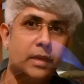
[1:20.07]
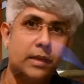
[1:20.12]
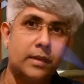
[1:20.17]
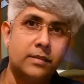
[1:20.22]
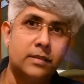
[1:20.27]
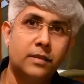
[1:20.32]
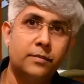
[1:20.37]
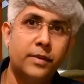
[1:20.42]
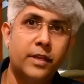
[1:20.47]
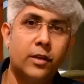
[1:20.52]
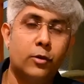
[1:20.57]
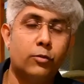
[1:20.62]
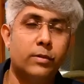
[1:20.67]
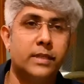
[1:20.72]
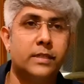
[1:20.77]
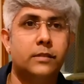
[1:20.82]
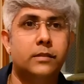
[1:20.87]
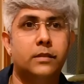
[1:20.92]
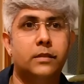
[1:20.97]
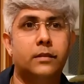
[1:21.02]
ask me a
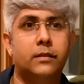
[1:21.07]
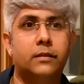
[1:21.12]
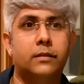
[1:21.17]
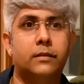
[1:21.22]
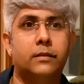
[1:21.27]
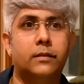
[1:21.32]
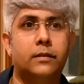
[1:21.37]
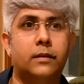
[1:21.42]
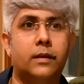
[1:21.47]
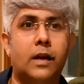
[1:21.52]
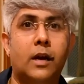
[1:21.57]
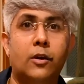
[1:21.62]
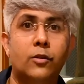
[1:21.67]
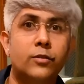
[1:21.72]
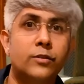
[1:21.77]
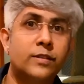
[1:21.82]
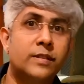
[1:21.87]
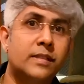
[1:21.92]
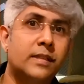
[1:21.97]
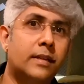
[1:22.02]
question, how
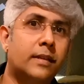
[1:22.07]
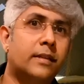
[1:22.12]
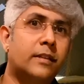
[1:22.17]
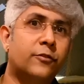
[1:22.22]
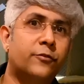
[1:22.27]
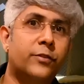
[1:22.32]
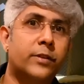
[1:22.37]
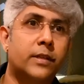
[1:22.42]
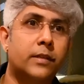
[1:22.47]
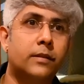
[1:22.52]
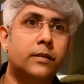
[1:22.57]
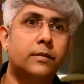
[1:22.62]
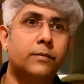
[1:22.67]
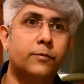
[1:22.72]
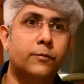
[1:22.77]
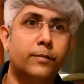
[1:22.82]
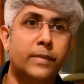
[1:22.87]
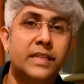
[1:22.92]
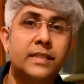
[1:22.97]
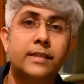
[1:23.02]
is it different
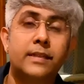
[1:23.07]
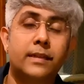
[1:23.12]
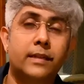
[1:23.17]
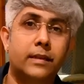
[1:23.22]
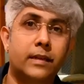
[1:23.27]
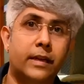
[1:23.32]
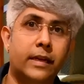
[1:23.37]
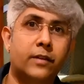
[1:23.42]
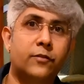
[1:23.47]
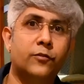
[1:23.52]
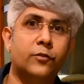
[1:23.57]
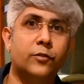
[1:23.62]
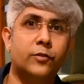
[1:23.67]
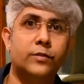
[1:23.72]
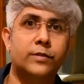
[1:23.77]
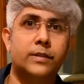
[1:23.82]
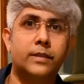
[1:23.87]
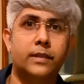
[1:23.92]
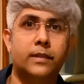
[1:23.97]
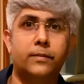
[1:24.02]
mixing in a
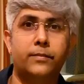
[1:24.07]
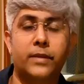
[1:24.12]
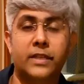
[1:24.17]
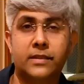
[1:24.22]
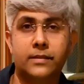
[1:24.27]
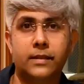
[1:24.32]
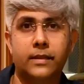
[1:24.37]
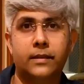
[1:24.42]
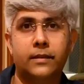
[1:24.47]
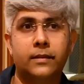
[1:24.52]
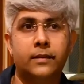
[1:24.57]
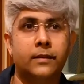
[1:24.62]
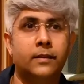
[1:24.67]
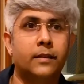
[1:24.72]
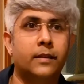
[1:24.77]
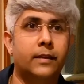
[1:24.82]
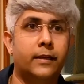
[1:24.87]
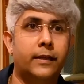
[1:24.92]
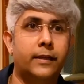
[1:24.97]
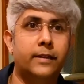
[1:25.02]
headphones and mixing
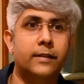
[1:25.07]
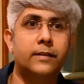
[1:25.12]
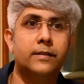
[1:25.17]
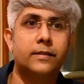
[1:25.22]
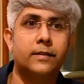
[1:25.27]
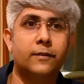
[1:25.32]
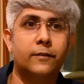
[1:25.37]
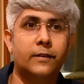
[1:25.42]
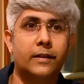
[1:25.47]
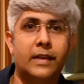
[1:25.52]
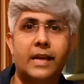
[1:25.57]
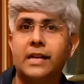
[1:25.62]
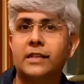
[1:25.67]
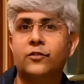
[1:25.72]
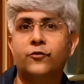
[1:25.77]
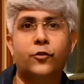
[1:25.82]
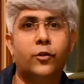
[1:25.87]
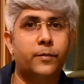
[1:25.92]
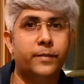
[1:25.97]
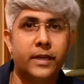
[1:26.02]
in a large
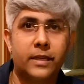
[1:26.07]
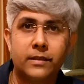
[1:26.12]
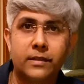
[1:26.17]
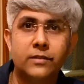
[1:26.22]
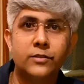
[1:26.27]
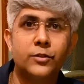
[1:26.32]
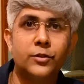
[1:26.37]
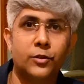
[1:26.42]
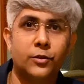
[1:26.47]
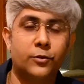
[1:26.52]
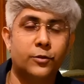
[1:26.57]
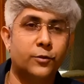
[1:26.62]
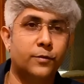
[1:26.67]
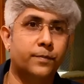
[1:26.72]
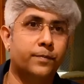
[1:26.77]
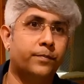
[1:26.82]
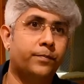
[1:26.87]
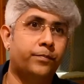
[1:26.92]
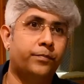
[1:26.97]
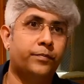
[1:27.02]
format console room?
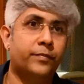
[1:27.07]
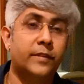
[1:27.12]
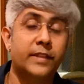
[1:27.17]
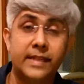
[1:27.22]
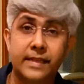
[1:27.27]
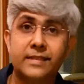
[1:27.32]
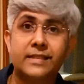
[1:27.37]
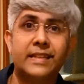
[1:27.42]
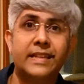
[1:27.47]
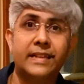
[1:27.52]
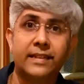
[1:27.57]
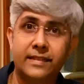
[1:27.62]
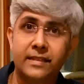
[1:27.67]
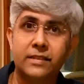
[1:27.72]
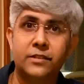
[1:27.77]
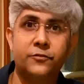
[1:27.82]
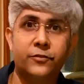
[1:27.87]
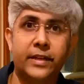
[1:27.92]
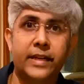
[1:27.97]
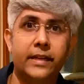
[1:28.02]
Yes, it
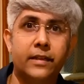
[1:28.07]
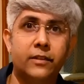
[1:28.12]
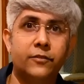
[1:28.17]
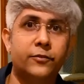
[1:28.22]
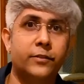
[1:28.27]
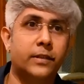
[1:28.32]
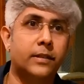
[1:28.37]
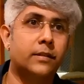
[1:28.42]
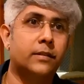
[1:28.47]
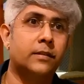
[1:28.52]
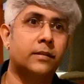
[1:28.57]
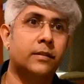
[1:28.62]
is very different,